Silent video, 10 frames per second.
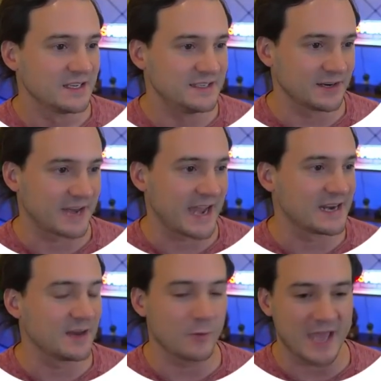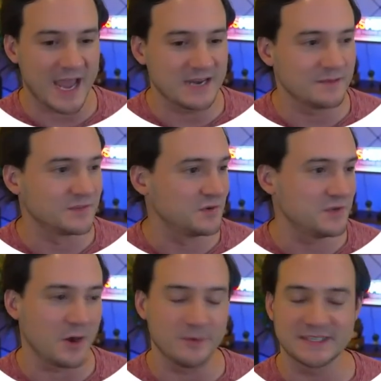Dear Canada, we hate him too.
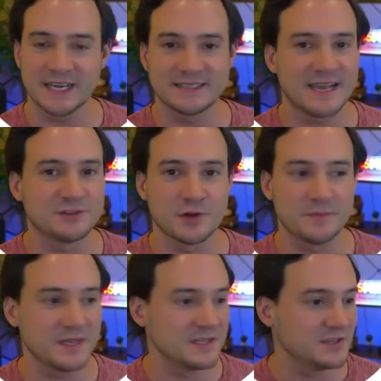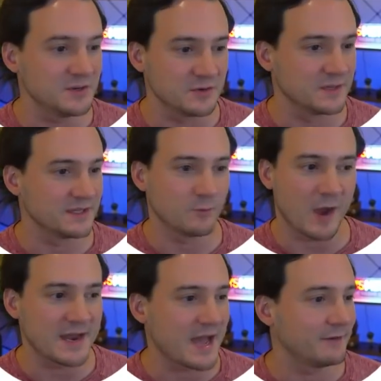You always got to tie Trump in. You do.
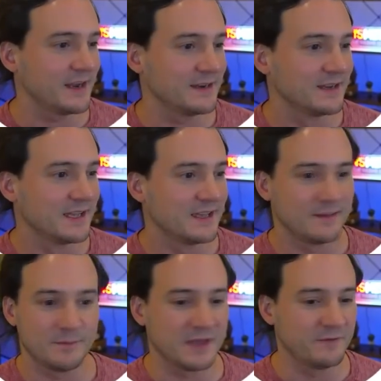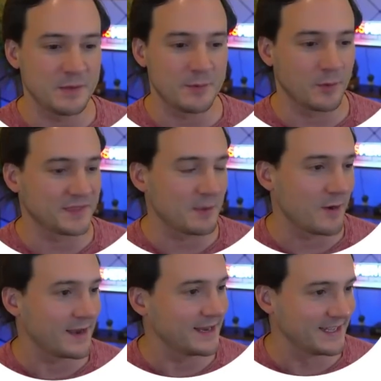Why not, right? Give people what they
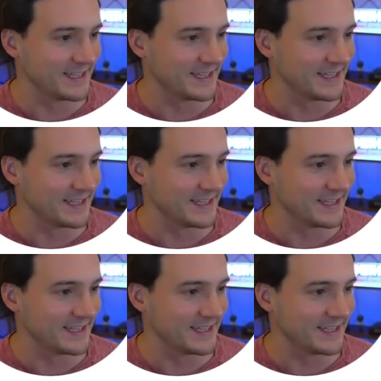want.